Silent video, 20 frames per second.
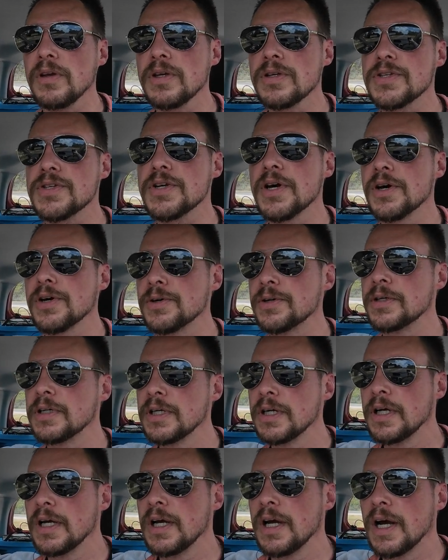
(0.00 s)
So
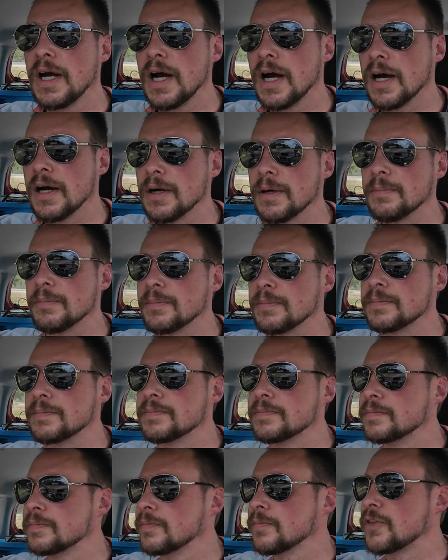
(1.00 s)

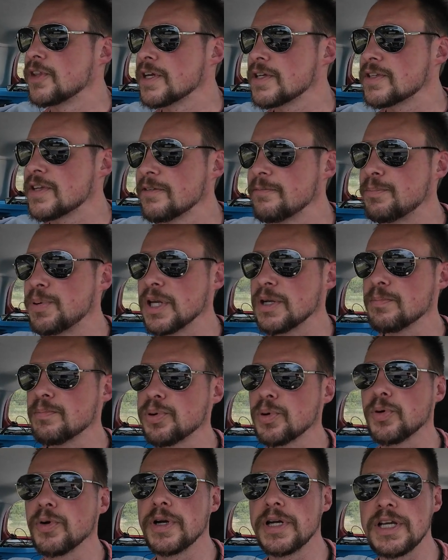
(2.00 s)
things have been
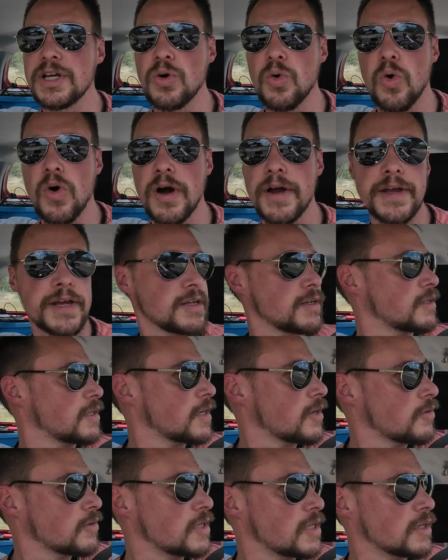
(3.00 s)
pretty quiet
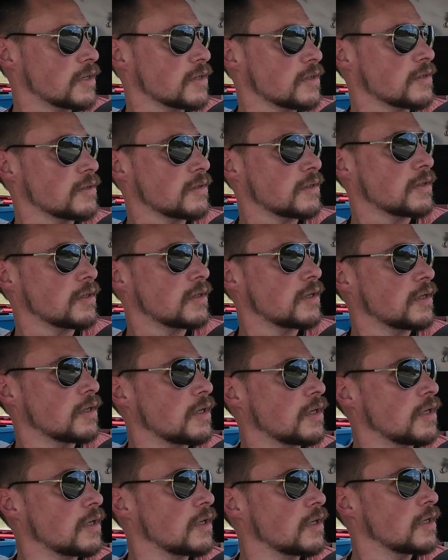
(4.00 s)
down here
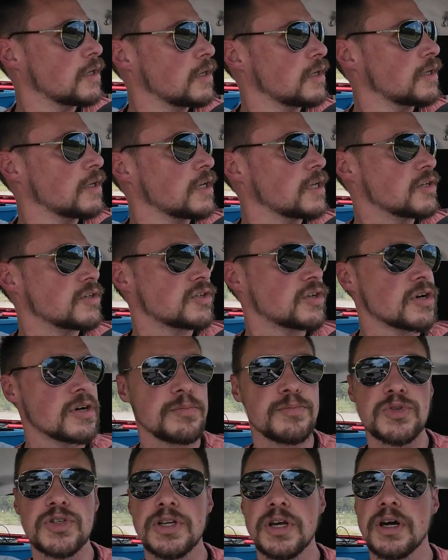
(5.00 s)
in
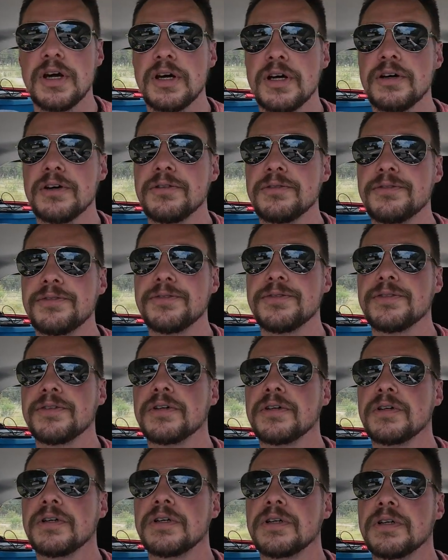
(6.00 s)
terms of
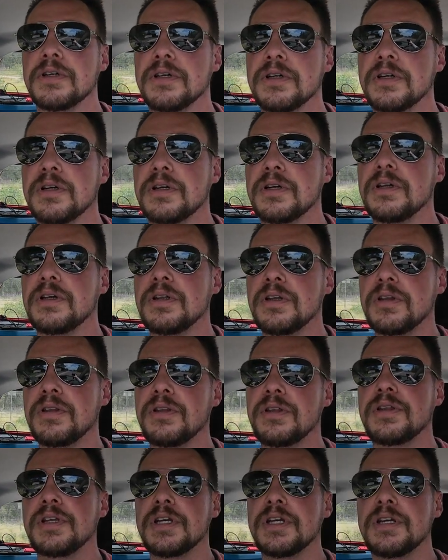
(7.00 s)

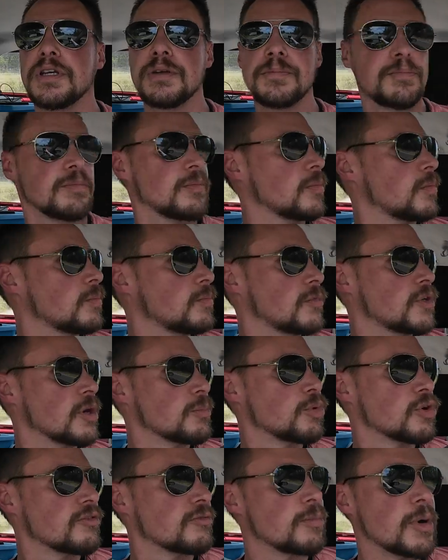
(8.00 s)
the
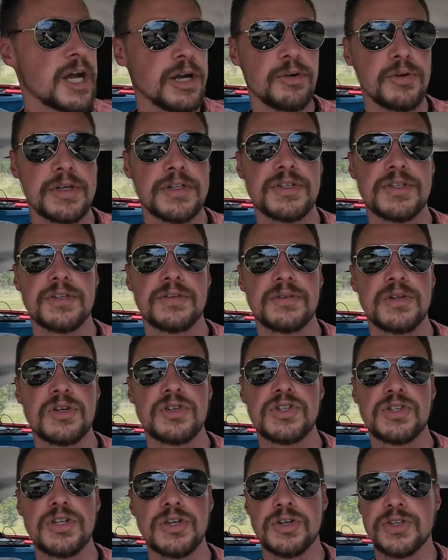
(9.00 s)
number of migrants.
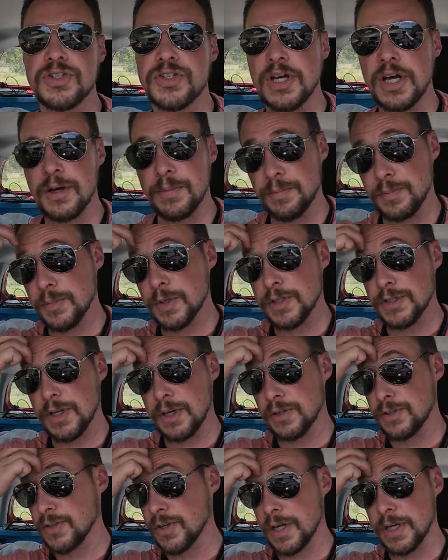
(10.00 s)
There's still some. It
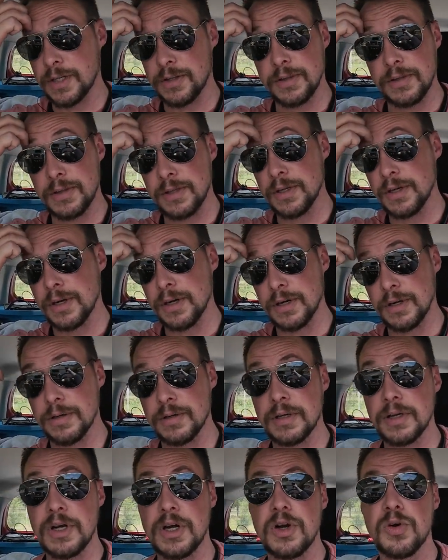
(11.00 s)
sounds like there
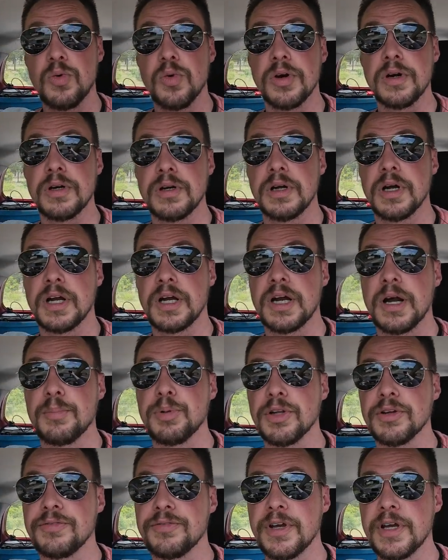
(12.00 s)
were a
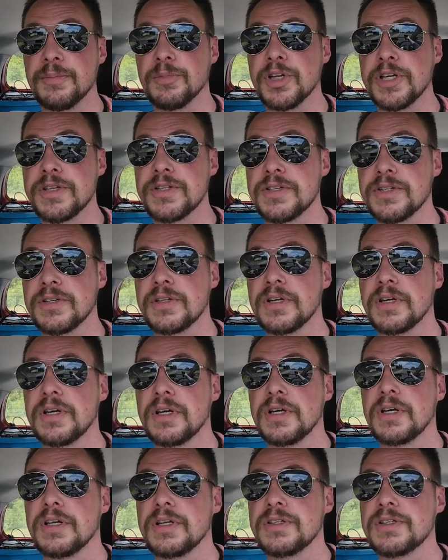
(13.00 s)
couple of families
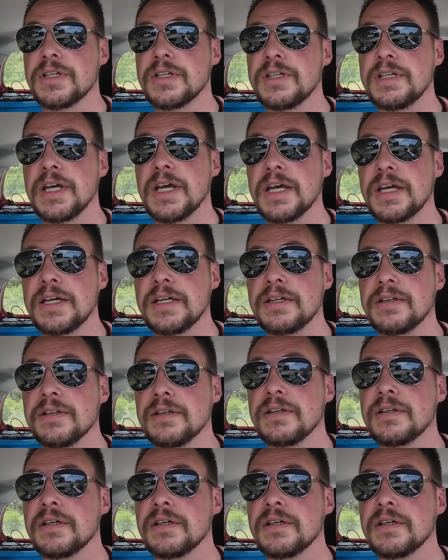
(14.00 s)
today